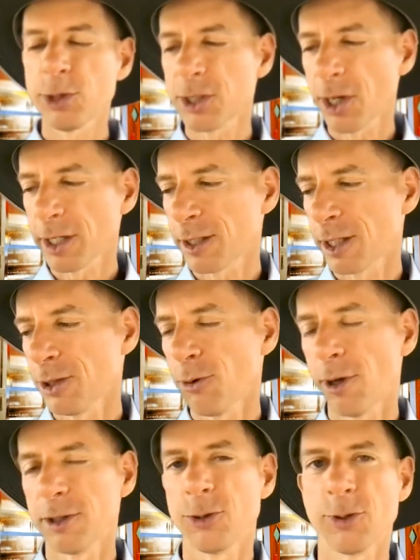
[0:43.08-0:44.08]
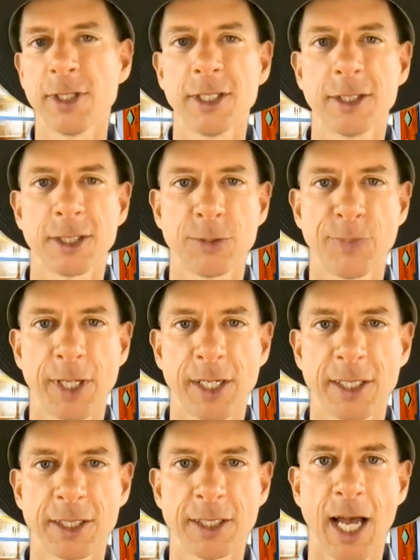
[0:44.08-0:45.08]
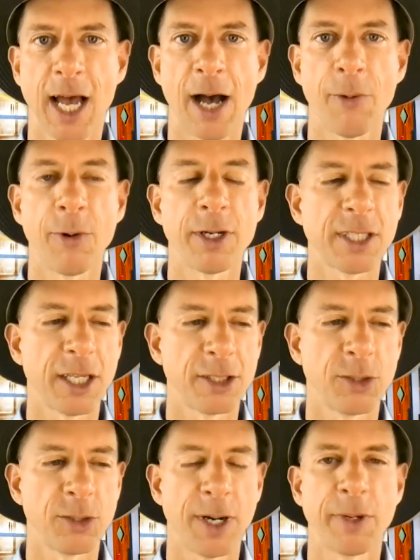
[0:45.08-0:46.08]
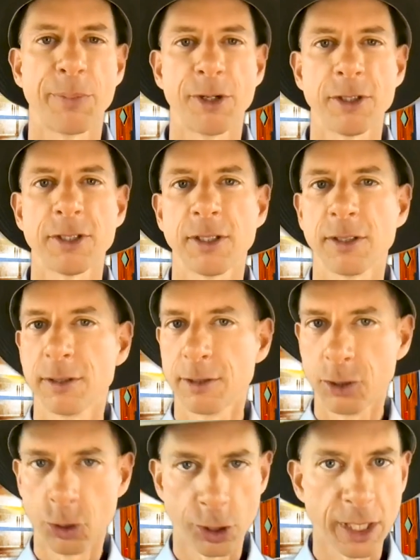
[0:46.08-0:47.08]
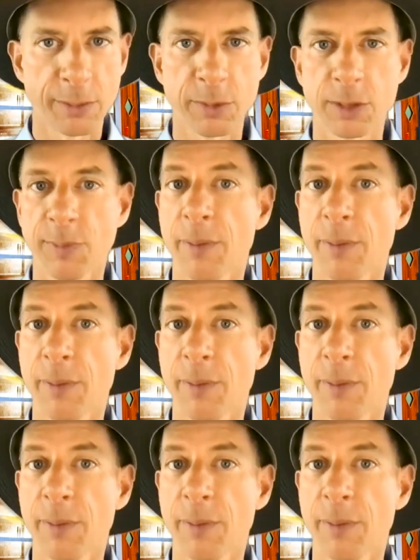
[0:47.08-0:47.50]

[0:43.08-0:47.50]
psyched that you all joined this experience. I want to tell you about my personal dreams,